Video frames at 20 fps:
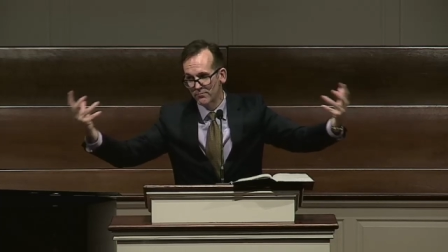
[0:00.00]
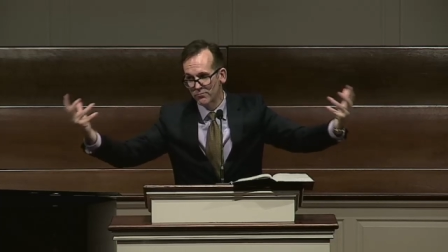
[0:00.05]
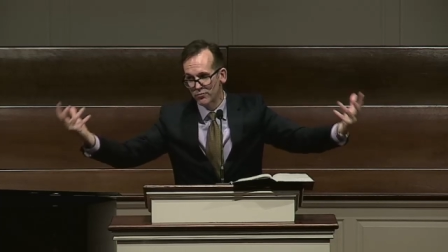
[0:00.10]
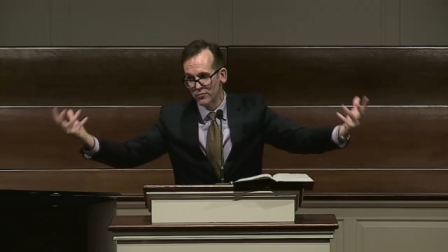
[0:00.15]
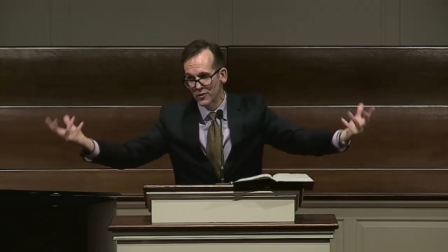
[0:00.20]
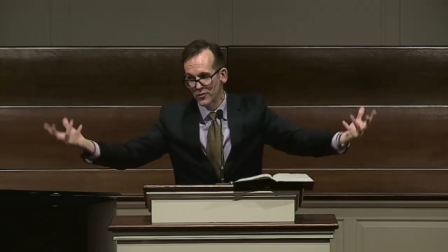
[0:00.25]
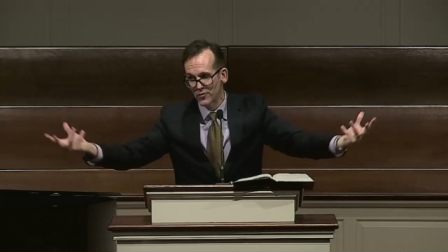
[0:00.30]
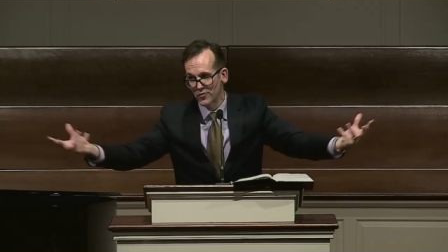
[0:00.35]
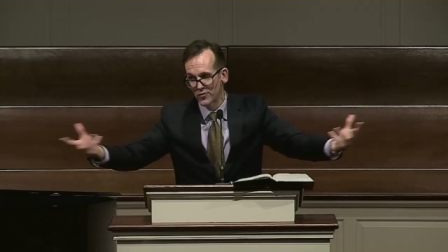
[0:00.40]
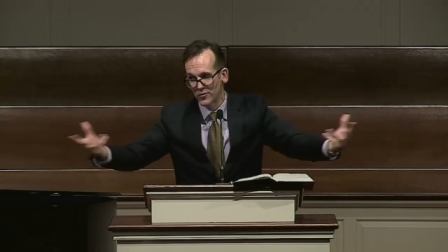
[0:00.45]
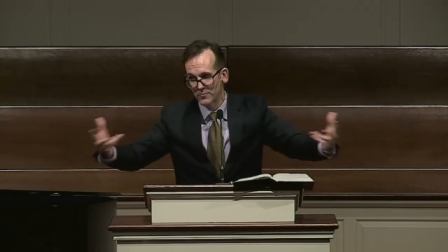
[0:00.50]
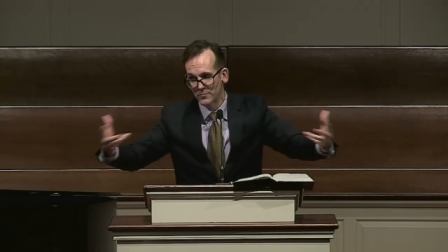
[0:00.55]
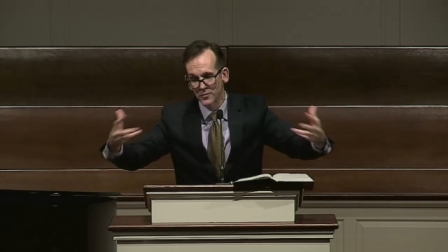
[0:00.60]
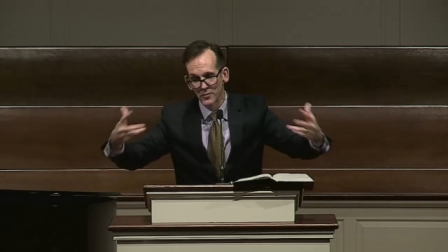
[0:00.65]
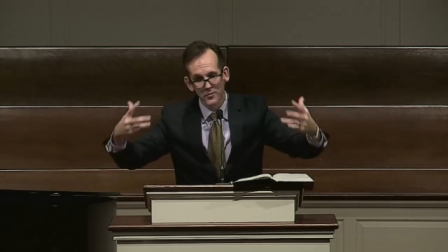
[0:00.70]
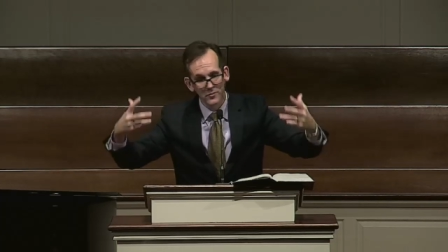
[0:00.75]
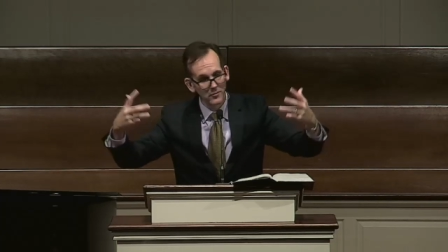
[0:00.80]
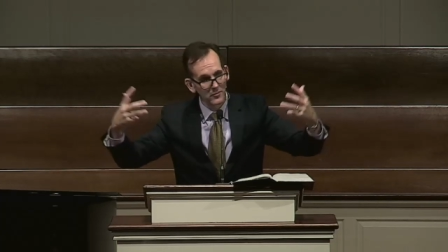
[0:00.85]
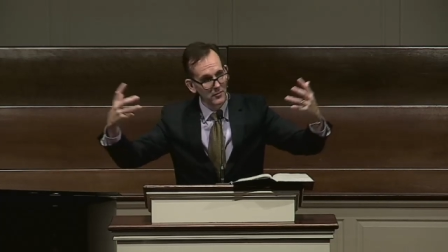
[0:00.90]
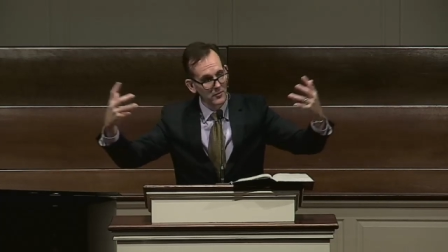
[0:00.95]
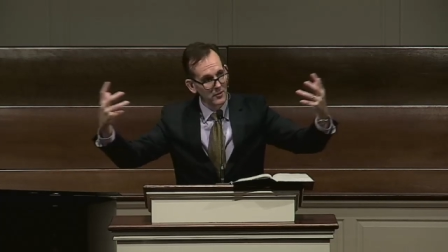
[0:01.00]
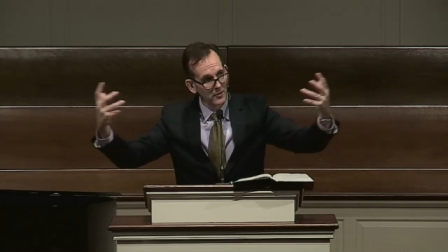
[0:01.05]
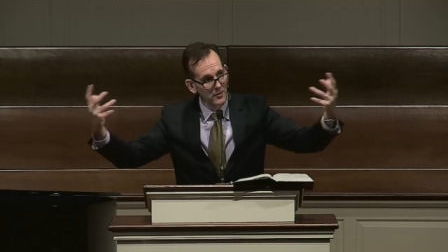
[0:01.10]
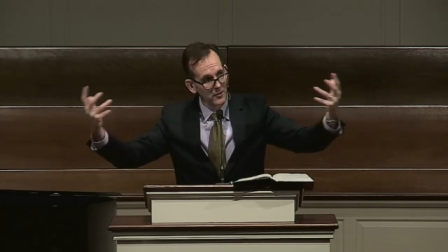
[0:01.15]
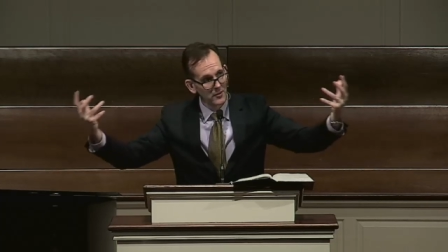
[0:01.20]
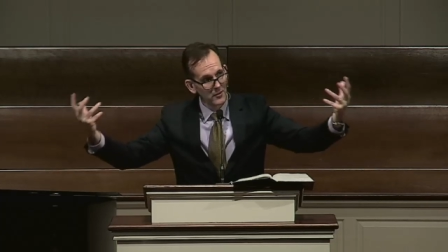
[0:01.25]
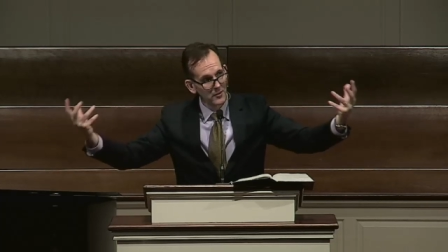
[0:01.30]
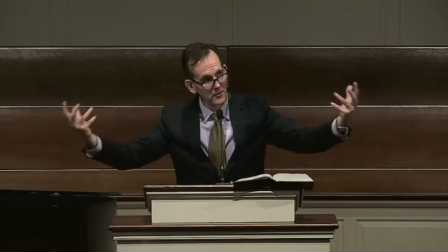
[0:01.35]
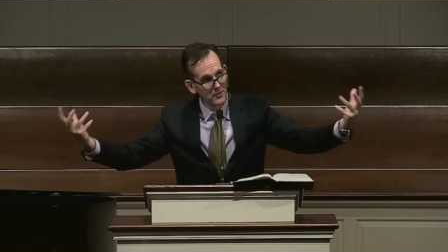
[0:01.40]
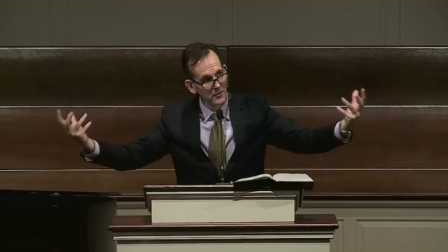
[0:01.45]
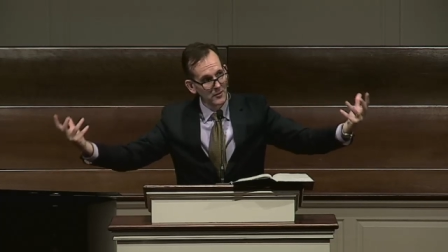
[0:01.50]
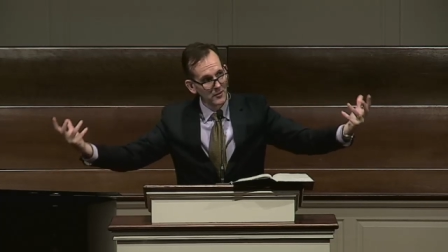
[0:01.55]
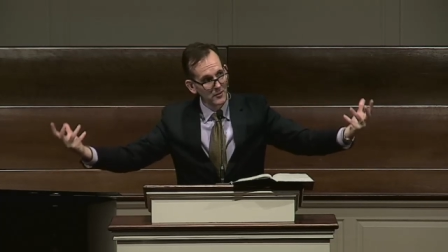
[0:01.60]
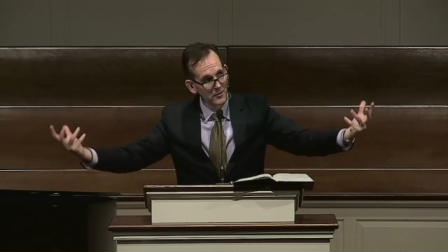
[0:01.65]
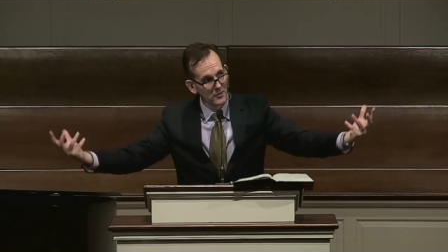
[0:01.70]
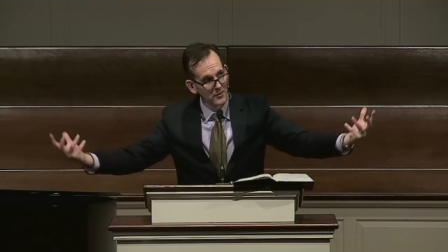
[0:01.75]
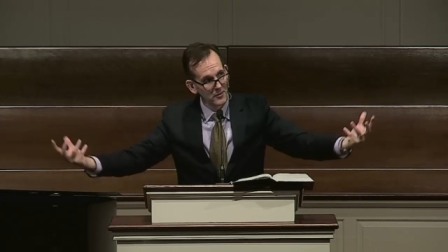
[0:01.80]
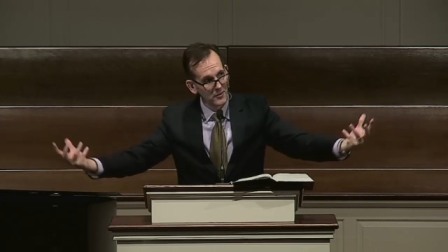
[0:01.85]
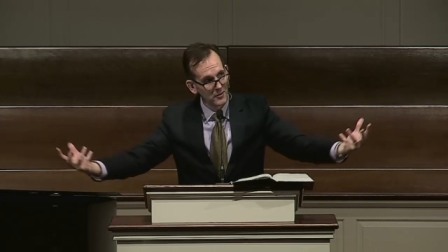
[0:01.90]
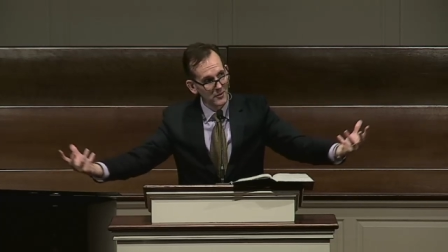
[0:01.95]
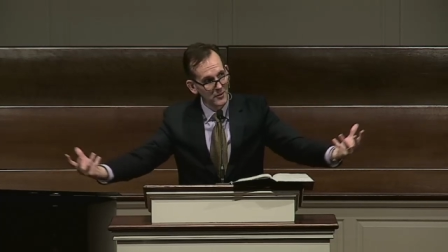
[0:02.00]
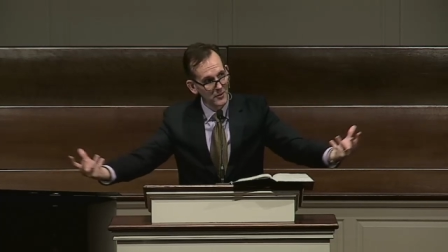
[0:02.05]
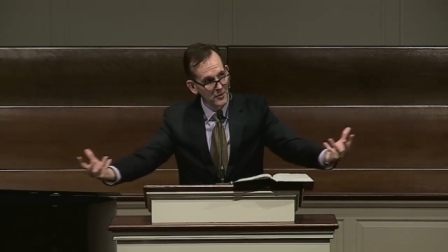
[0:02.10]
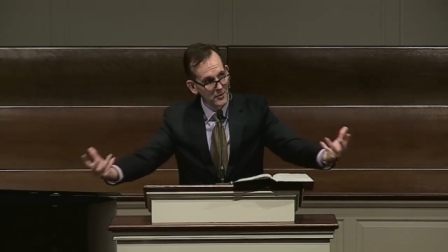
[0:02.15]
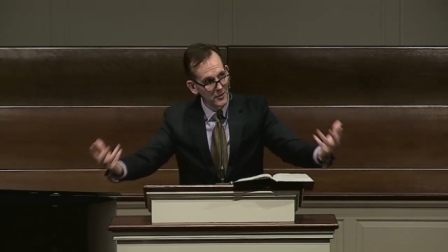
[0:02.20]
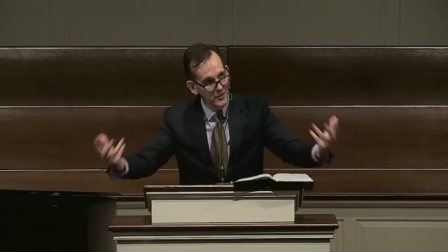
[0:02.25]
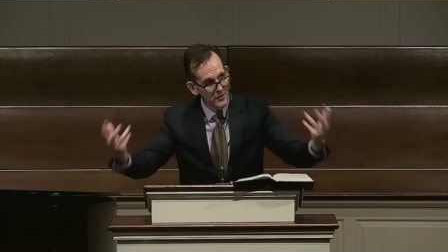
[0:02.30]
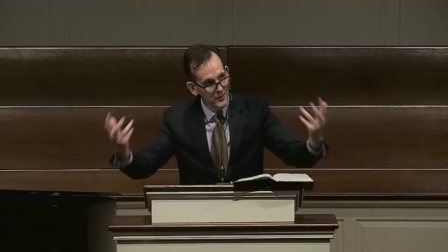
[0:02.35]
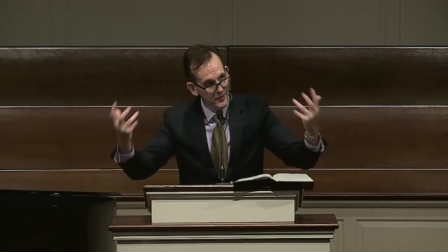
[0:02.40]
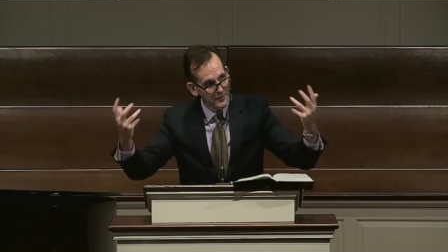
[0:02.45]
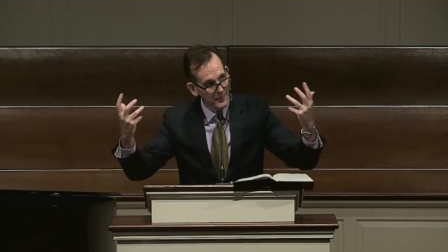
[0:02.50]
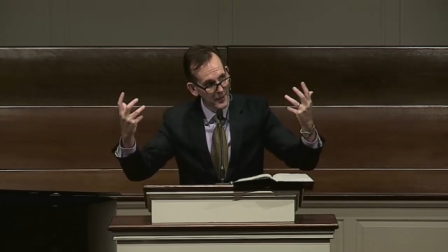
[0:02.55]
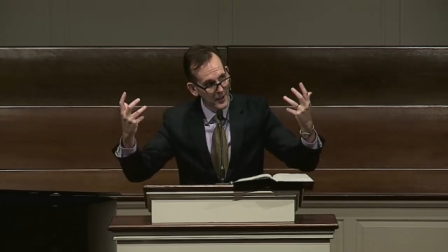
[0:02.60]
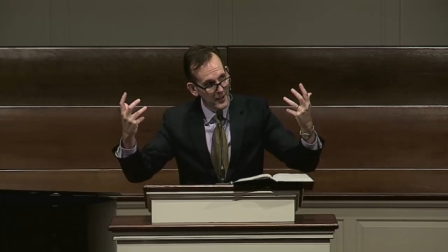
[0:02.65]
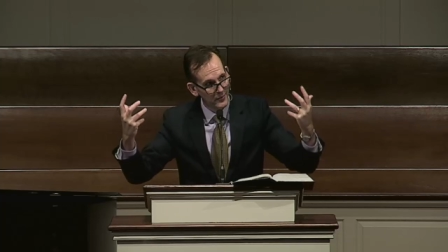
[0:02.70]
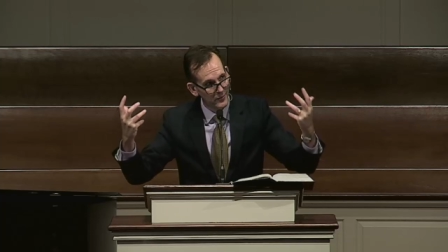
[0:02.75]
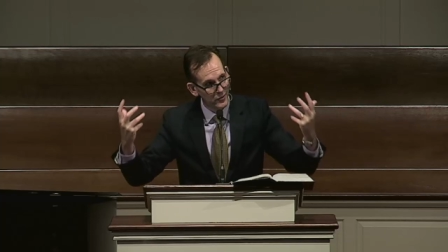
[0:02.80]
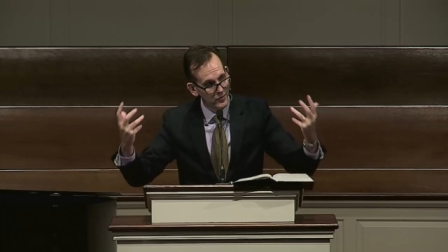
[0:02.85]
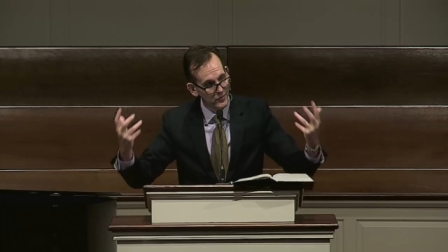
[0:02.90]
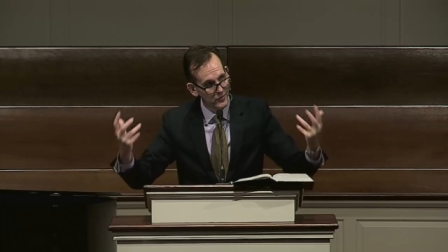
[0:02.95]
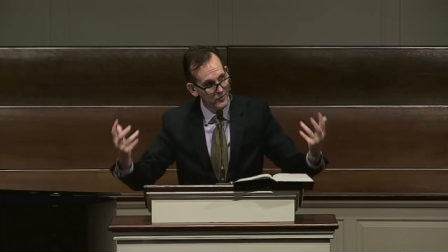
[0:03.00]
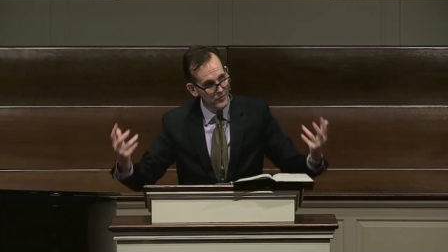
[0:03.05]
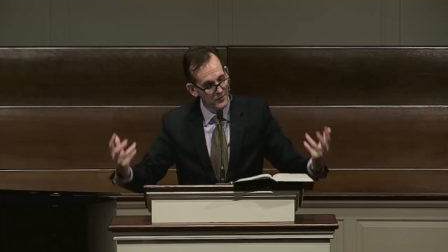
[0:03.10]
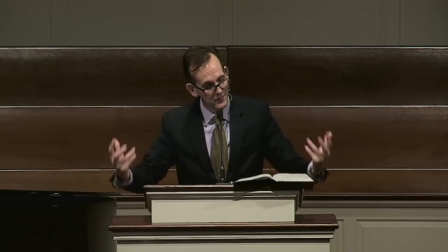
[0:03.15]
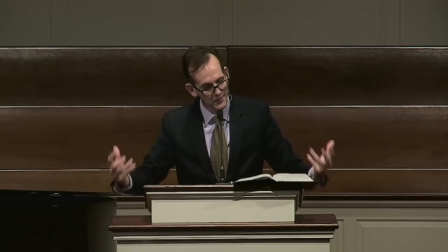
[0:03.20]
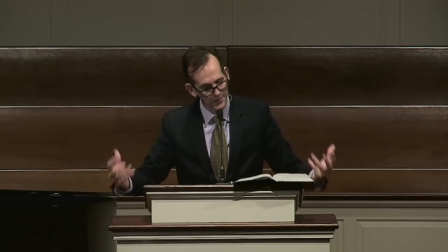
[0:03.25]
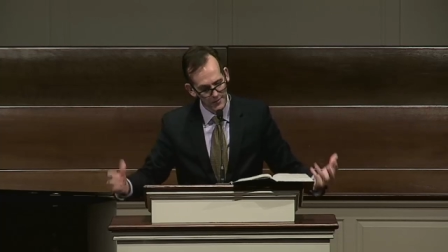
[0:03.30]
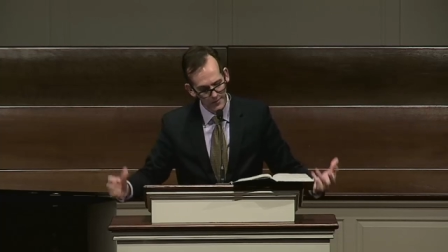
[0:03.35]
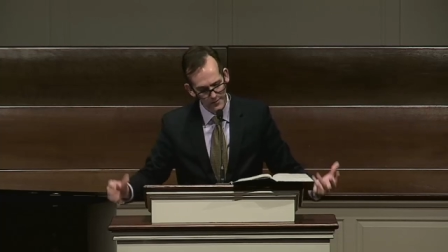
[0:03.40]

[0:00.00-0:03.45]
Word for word: principle in the Bible.